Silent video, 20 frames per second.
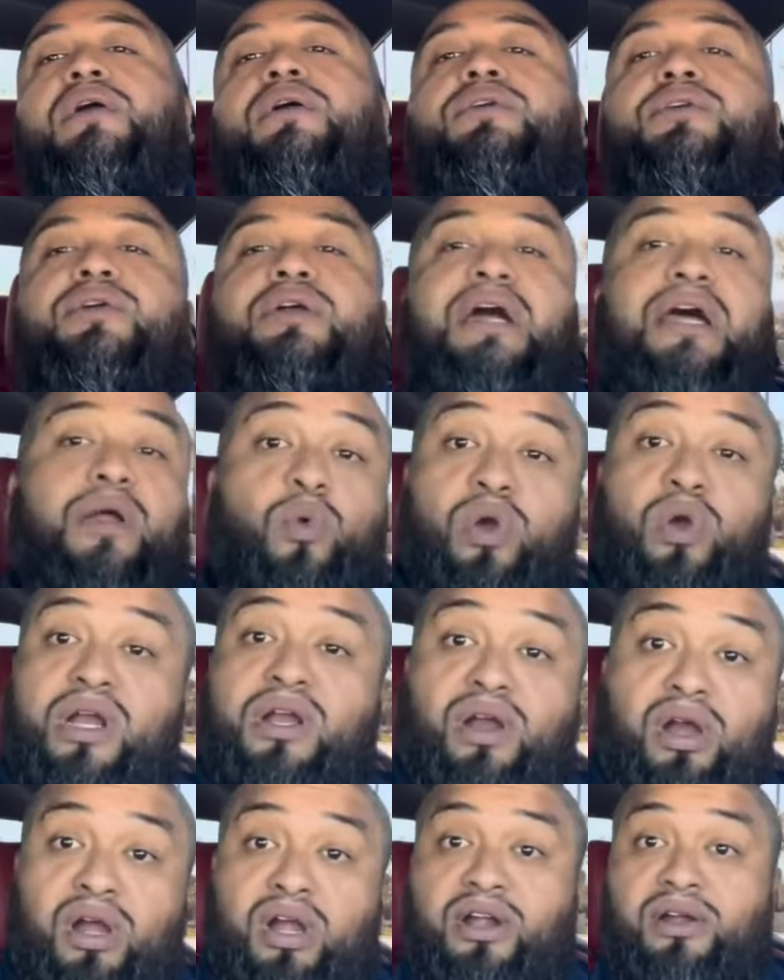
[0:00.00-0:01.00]
You gotta work
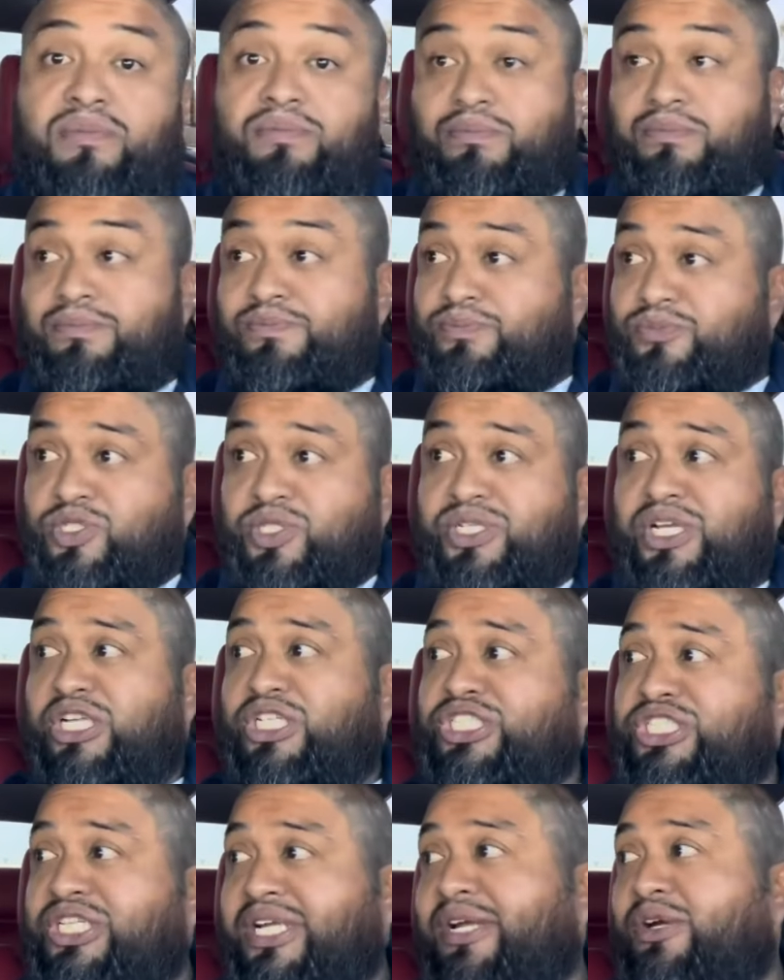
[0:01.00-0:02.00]
hard to get
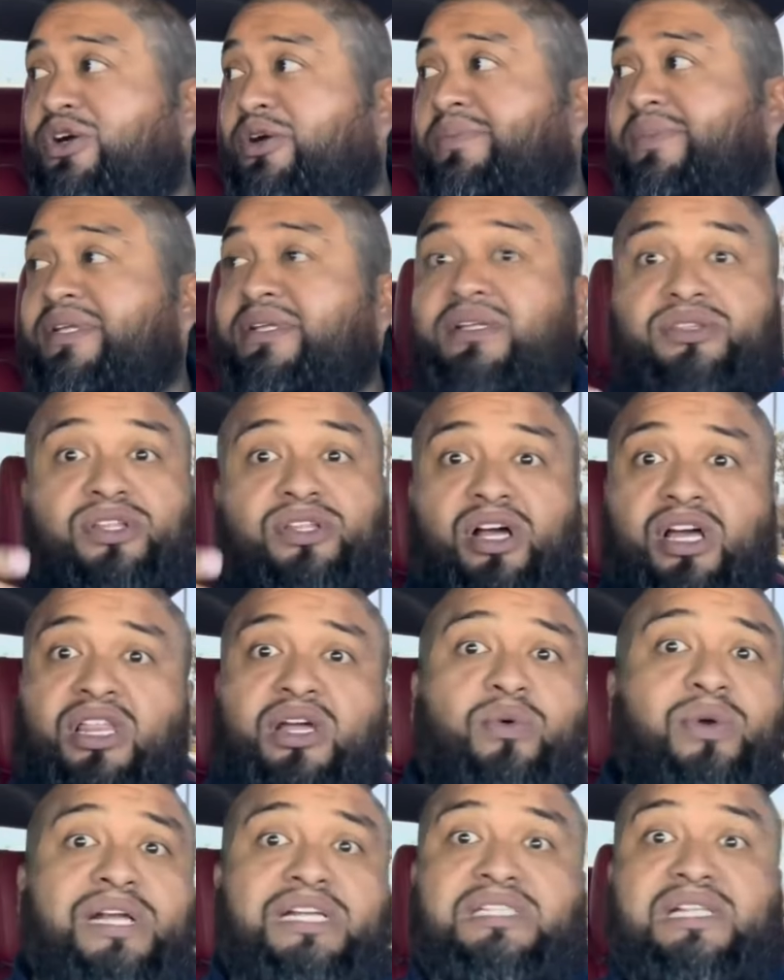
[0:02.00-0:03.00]
shit, homie. The other
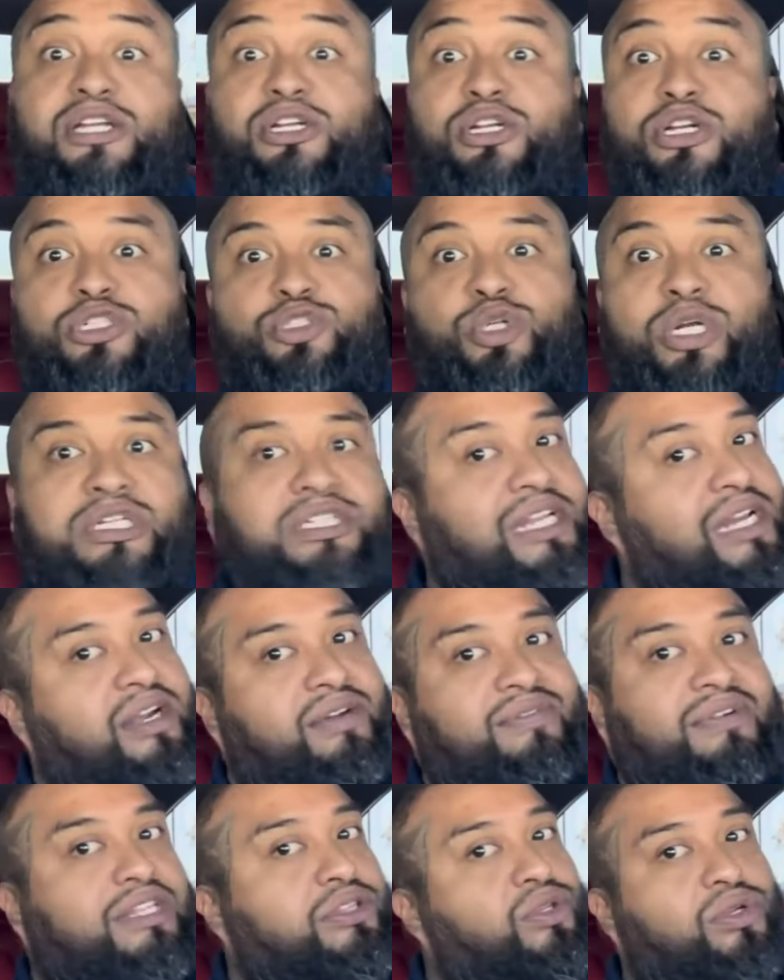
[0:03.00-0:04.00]
way is like you're a drug
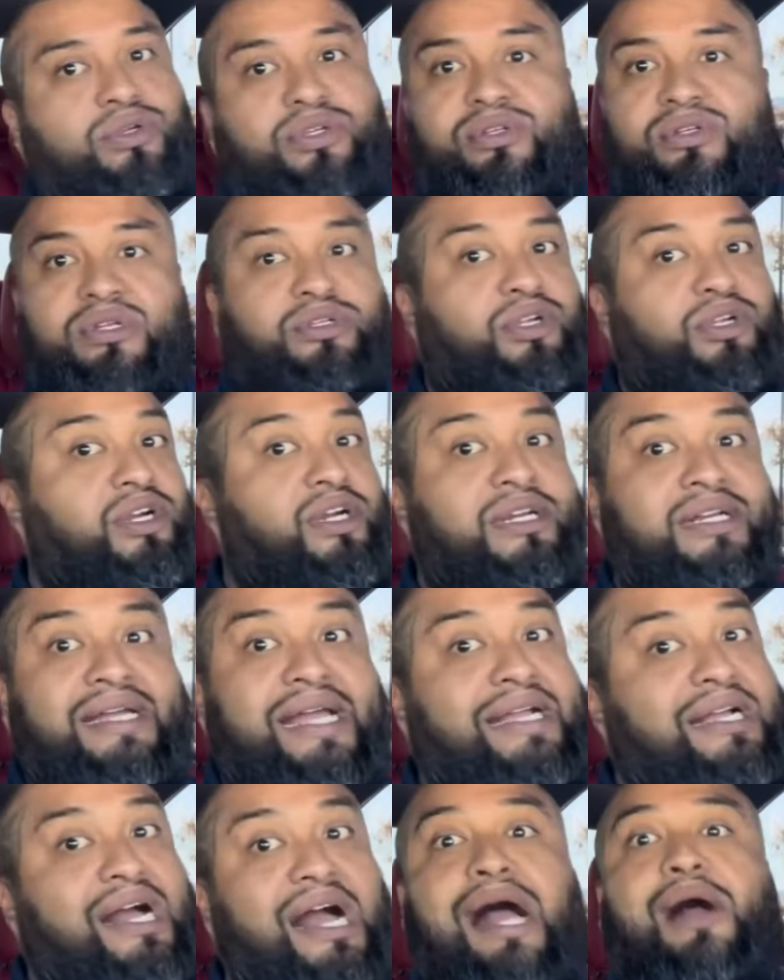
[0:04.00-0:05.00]
dealer, vato. You're gonna
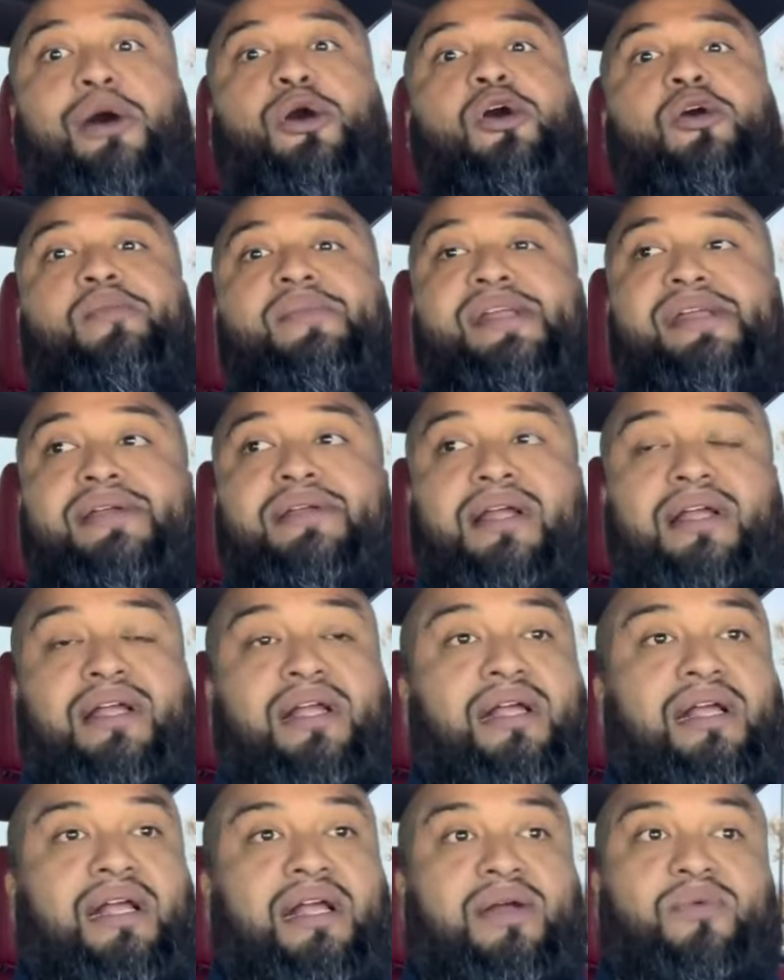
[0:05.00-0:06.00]
get caught, homie.
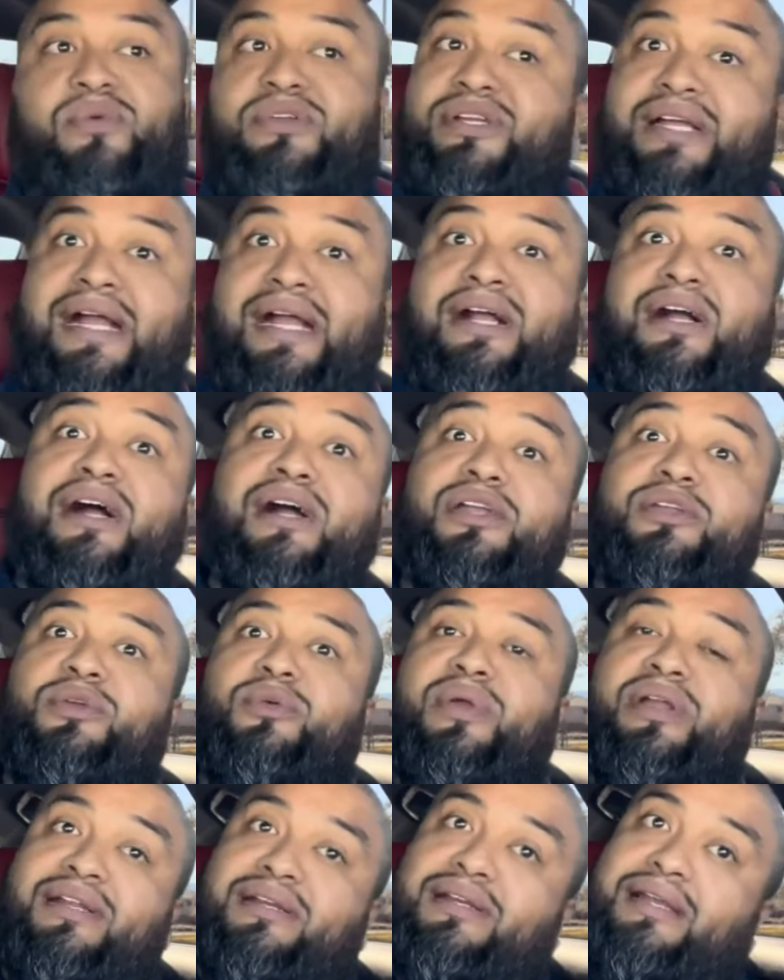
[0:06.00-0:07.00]
And when you get caught, you
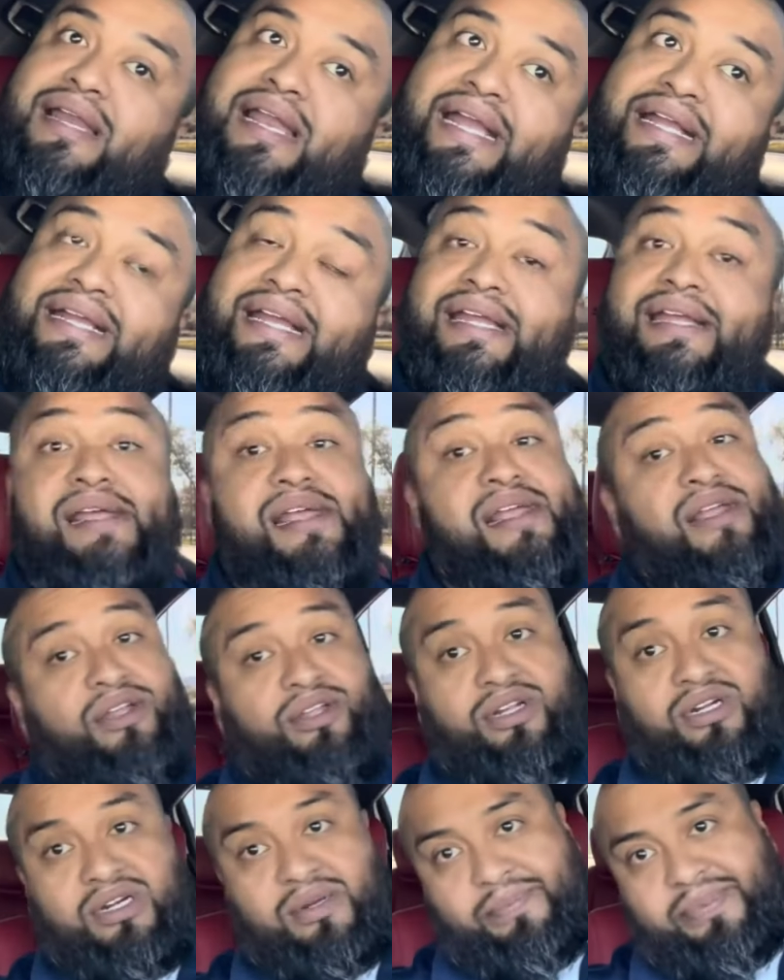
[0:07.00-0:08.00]
ain't gonna like it.
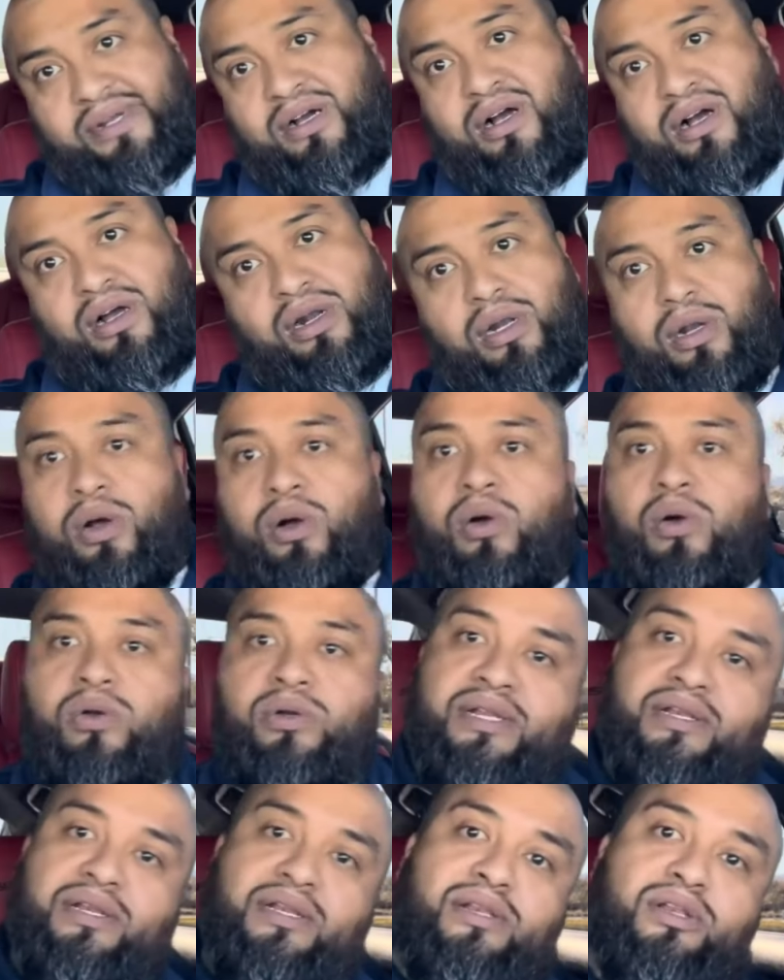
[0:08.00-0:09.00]
You're gonna be all alone
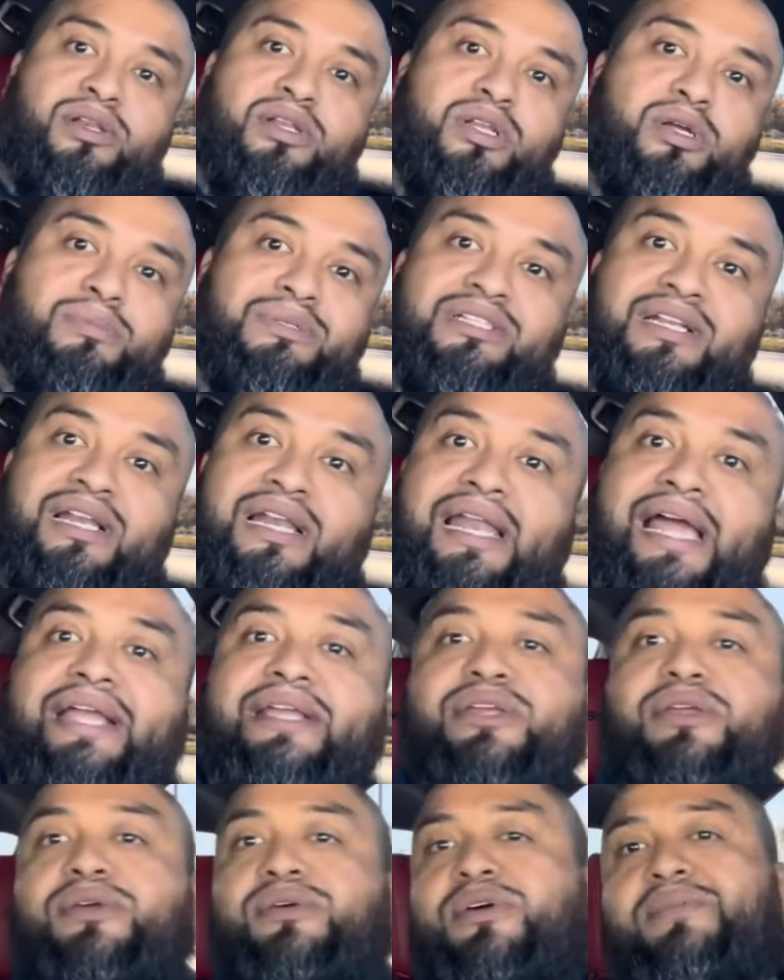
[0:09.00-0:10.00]
and nobody's gonna
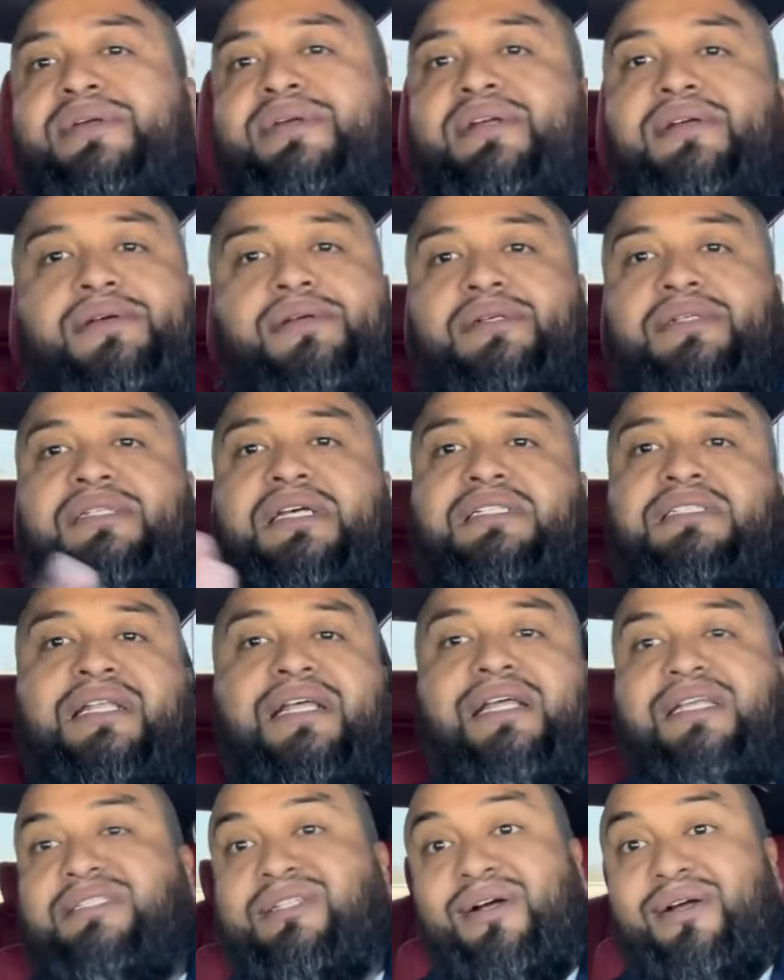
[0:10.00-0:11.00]
like you, homie. Cause
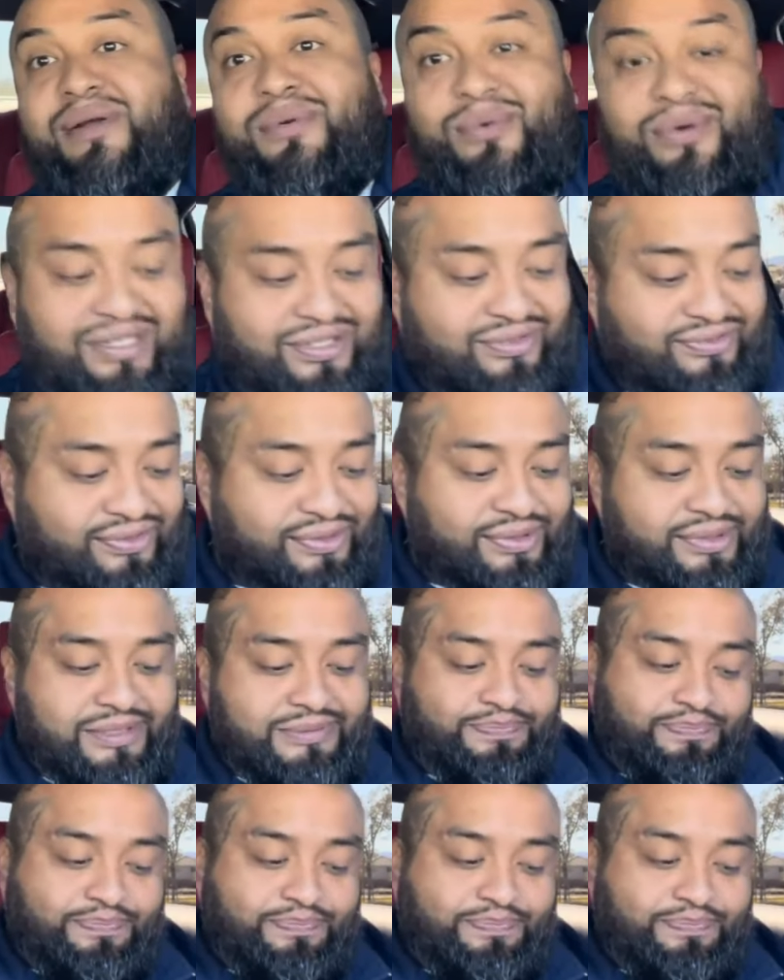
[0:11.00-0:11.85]
that's how it works, fool.